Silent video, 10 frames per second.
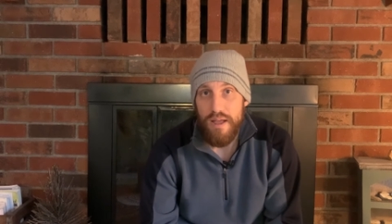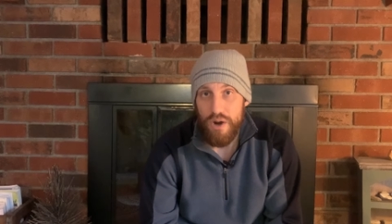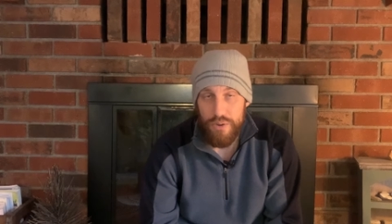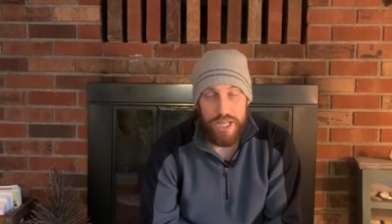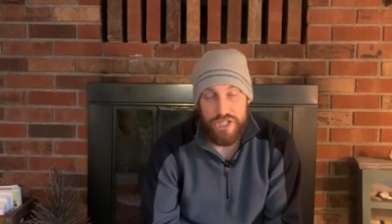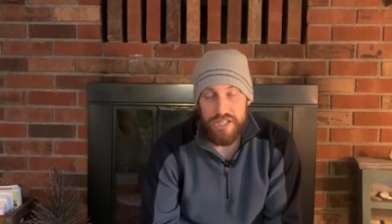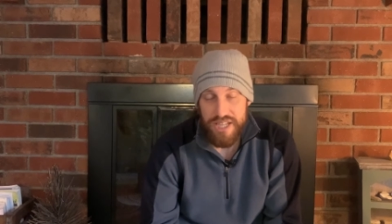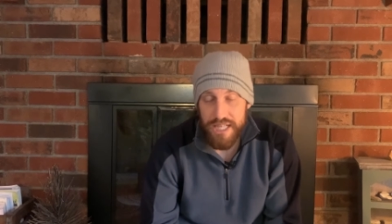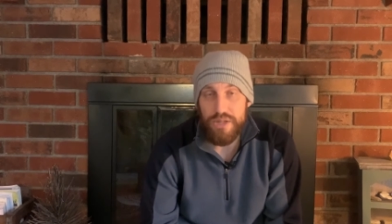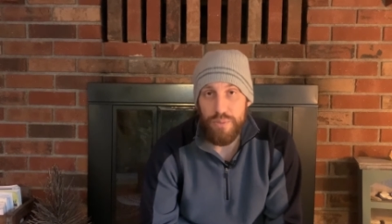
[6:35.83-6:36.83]
Or that's
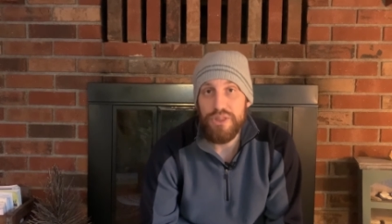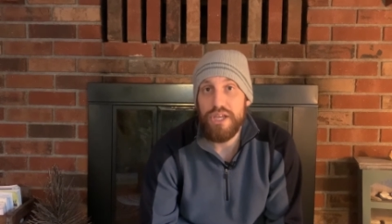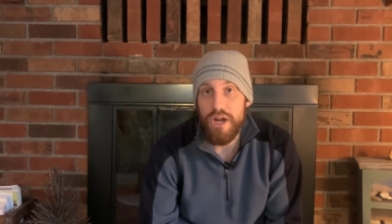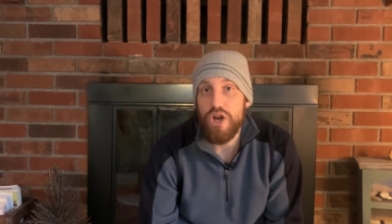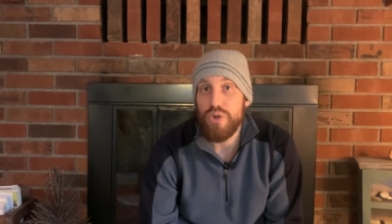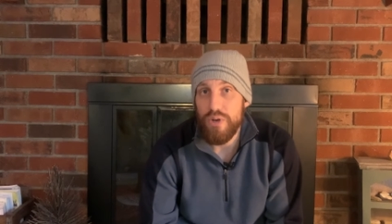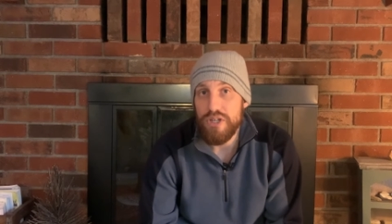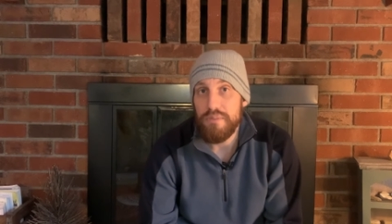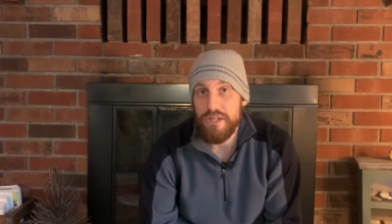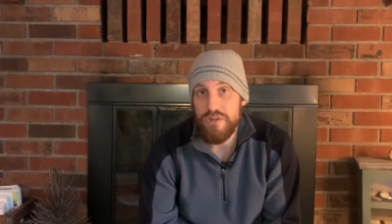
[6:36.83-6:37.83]
exactly what they are
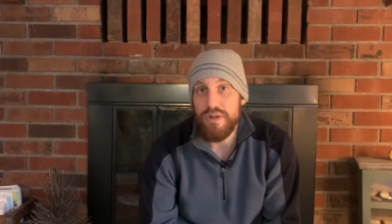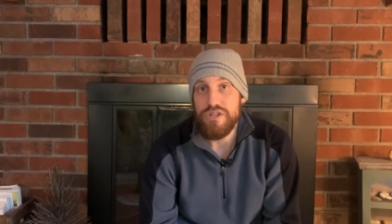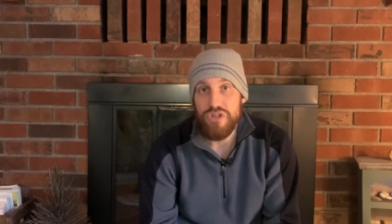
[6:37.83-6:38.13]
going to be doing.